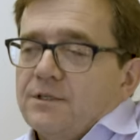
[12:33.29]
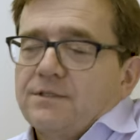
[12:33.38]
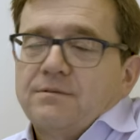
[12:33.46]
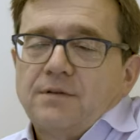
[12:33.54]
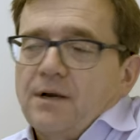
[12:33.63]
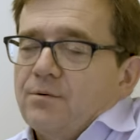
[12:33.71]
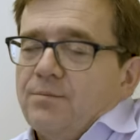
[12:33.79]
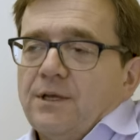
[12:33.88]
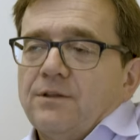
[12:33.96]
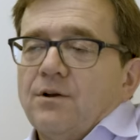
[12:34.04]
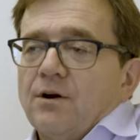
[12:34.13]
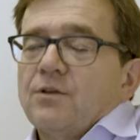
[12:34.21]
would
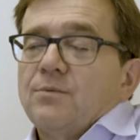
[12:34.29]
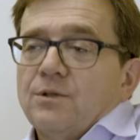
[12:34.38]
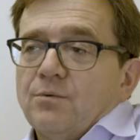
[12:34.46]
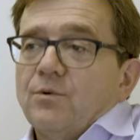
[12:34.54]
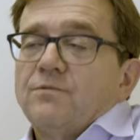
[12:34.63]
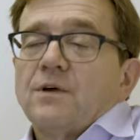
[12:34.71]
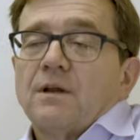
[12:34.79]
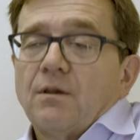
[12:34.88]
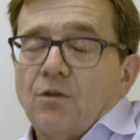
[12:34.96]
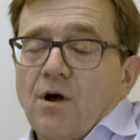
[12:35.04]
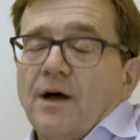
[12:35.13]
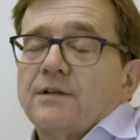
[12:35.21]
make the argument that we've done a
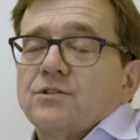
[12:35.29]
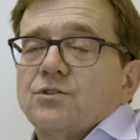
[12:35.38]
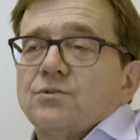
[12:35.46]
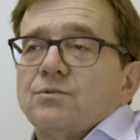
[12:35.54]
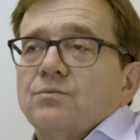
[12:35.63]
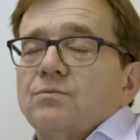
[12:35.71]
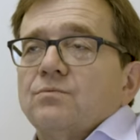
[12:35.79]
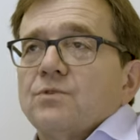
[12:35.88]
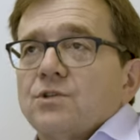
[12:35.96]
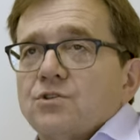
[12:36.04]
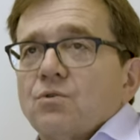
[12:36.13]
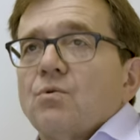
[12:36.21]
lot to
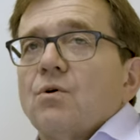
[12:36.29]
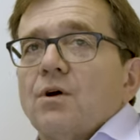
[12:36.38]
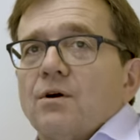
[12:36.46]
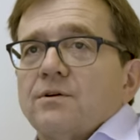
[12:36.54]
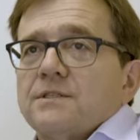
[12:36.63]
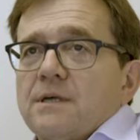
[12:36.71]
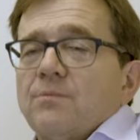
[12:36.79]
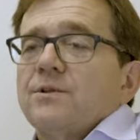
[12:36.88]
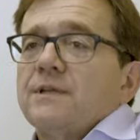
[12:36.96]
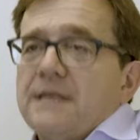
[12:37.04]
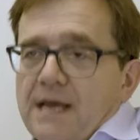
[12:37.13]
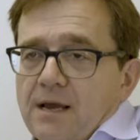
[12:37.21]
restore some
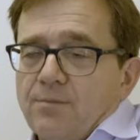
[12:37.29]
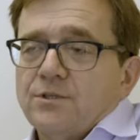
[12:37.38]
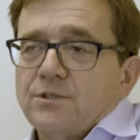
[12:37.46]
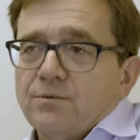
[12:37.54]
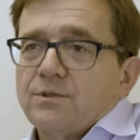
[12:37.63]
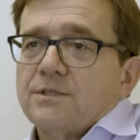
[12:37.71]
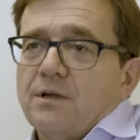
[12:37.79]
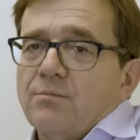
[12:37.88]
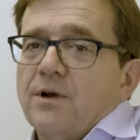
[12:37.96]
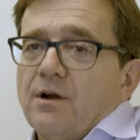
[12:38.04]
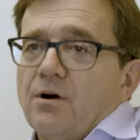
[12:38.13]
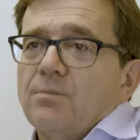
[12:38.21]
of the damage that was done
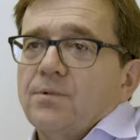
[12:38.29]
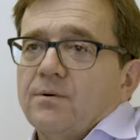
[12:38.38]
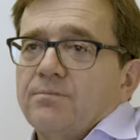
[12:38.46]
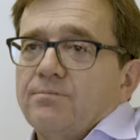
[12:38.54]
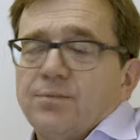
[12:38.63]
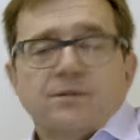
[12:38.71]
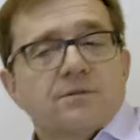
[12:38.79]
by Harper, but